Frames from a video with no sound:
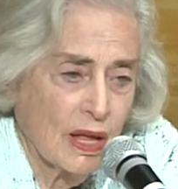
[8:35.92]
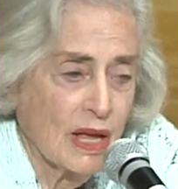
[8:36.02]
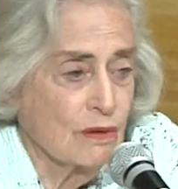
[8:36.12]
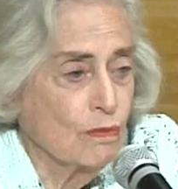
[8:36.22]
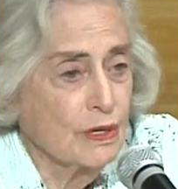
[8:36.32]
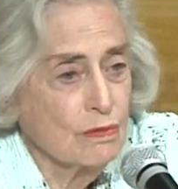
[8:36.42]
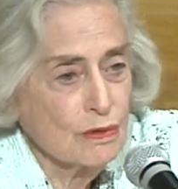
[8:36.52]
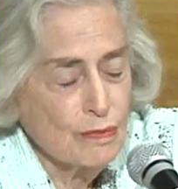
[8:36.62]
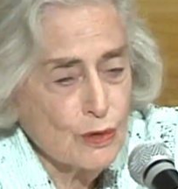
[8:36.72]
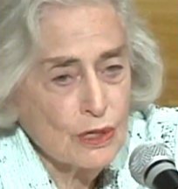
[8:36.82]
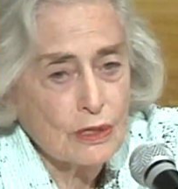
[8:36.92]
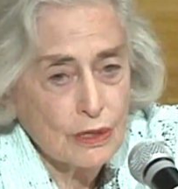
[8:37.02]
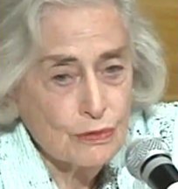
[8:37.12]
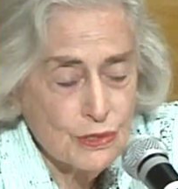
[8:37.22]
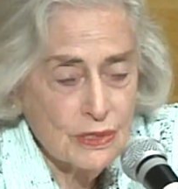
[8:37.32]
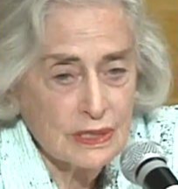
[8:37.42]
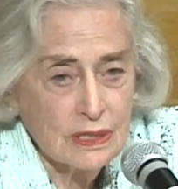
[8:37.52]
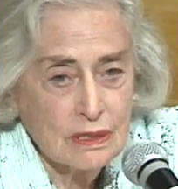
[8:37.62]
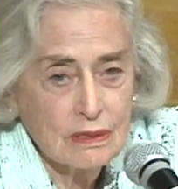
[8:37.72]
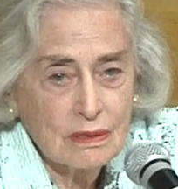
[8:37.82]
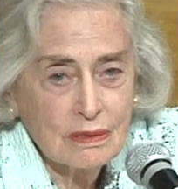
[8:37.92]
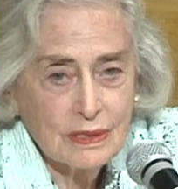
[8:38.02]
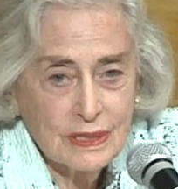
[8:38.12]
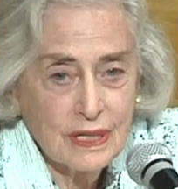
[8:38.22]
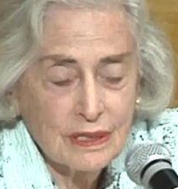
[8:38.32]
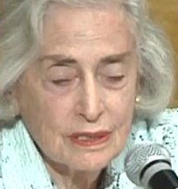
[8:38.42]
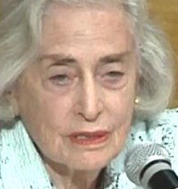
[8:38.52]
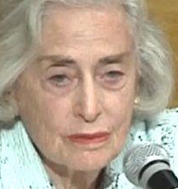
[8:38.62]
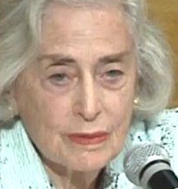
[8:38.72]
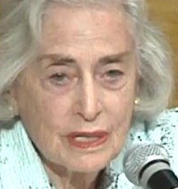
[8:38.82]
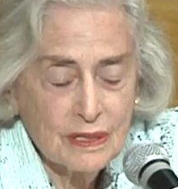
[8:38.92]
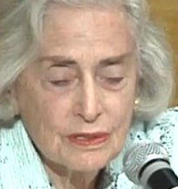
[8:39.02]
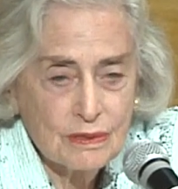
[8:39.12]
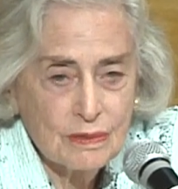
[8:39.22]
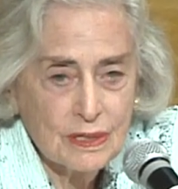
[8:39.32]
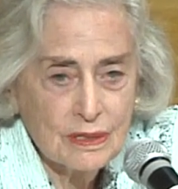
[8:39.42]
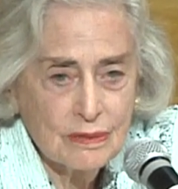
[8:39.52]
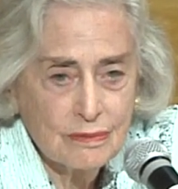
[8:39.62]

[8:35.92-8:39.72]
and we were more closely connected to Bank Street.